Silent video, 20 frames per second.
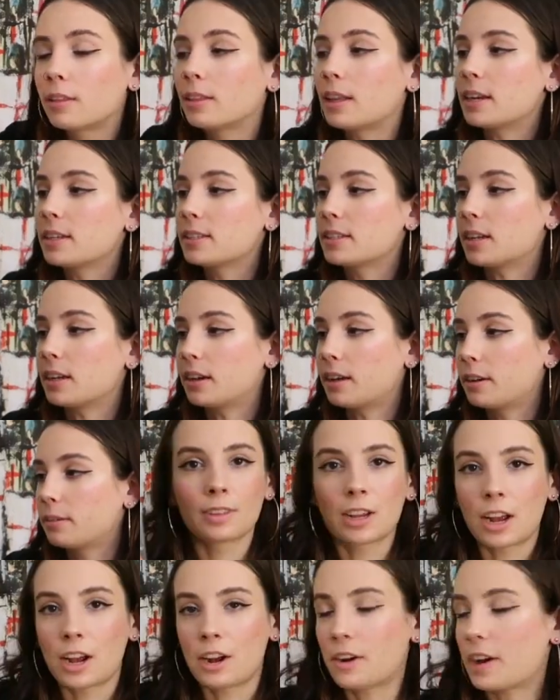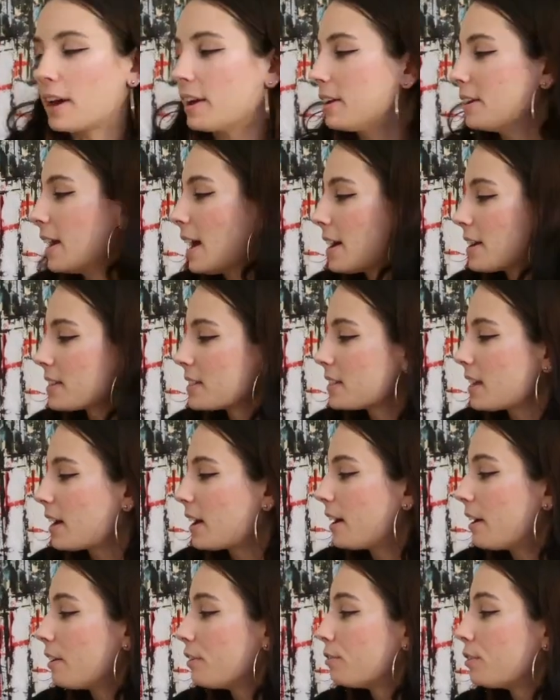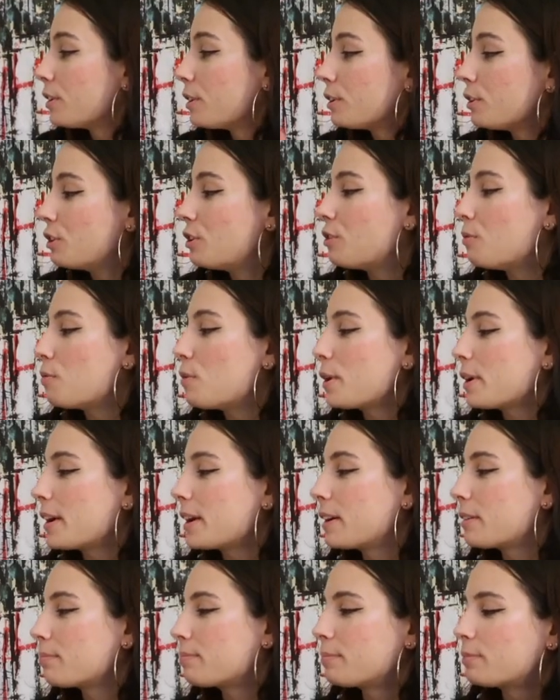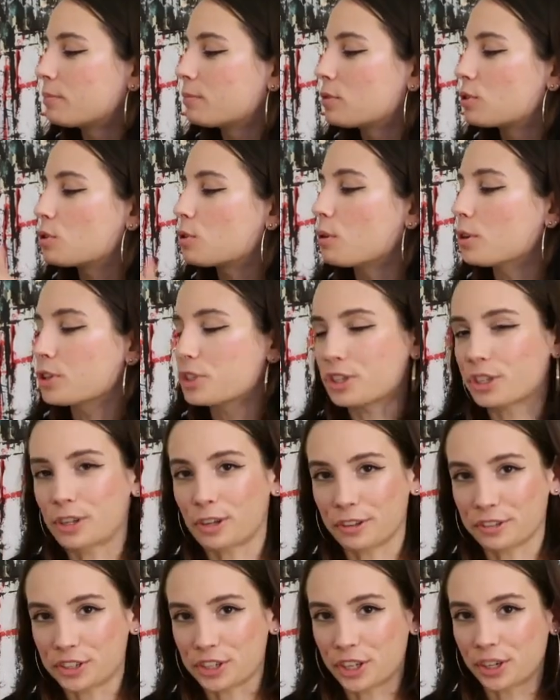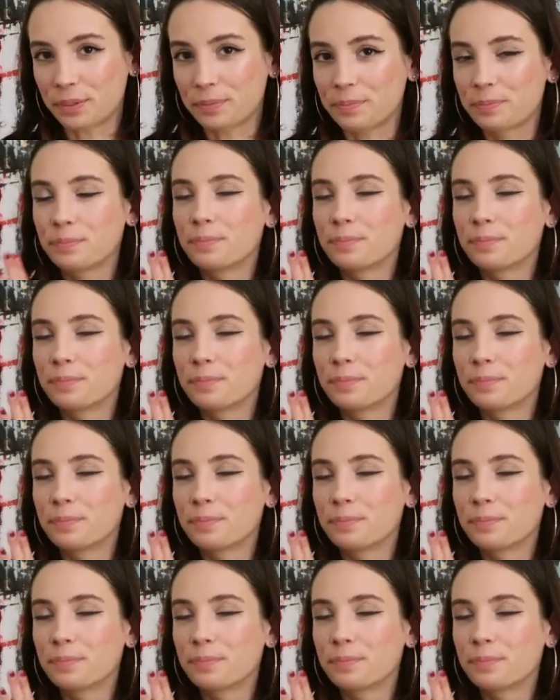That is stunning. Okay, next I have No Warning, Torture Culture.